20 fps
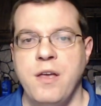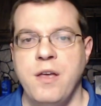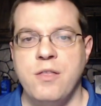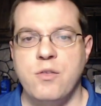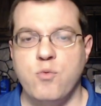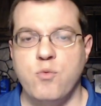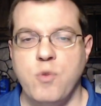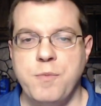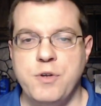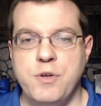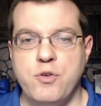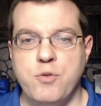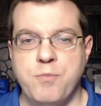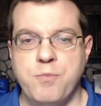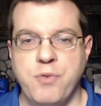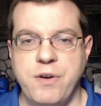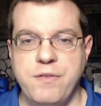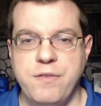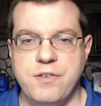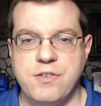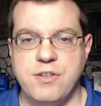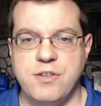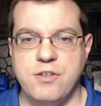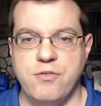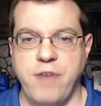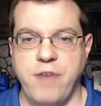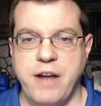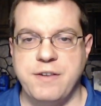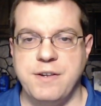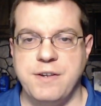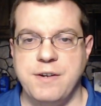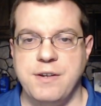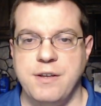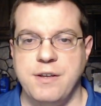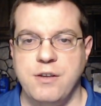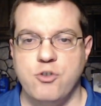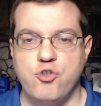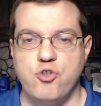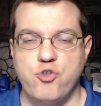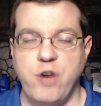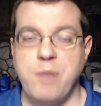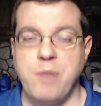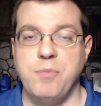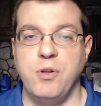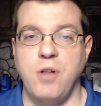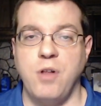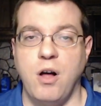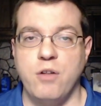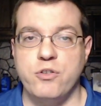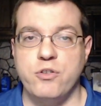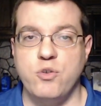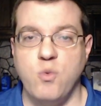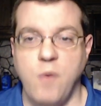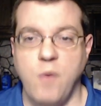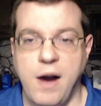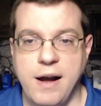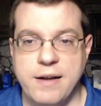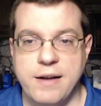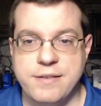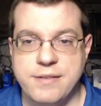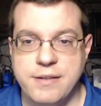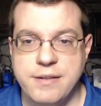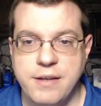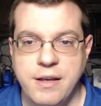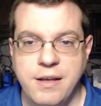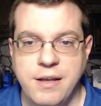the woman who previously directed Tremble All You Want,